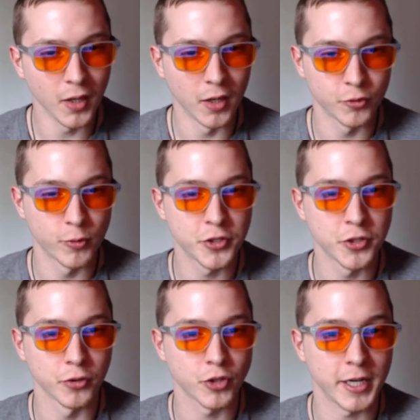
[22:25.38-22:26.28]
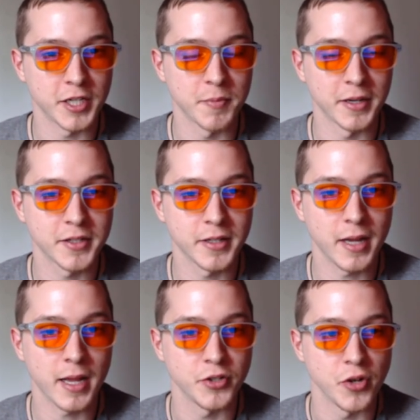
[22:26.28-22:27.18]
uh, traditional Chinese
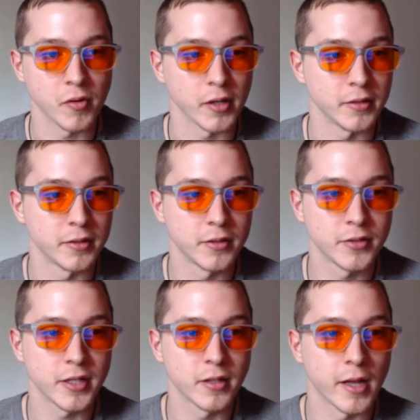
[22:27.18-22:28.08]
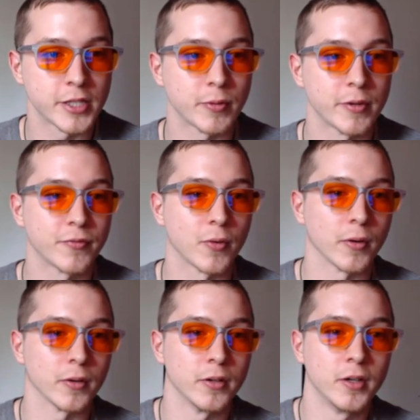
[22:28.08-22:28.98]
medicine, and yoga. See glossary
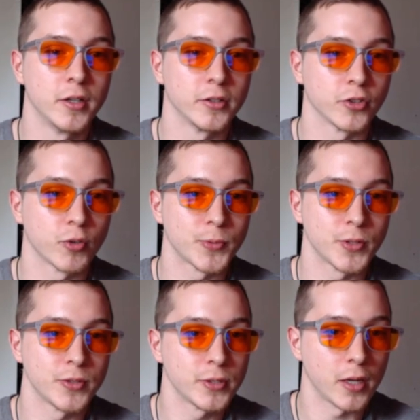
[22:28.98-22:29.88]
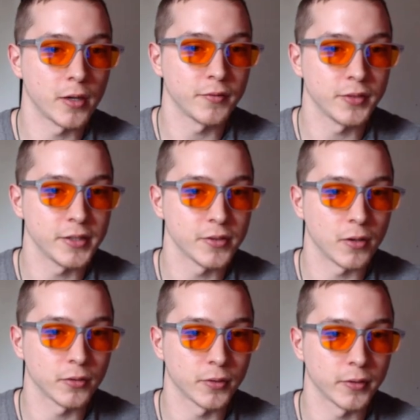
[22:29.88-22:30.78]
for descriptions of these
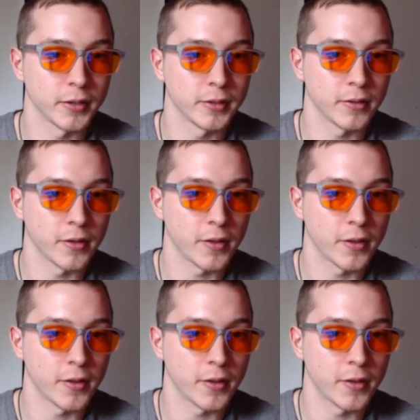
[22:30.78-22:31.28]
alternate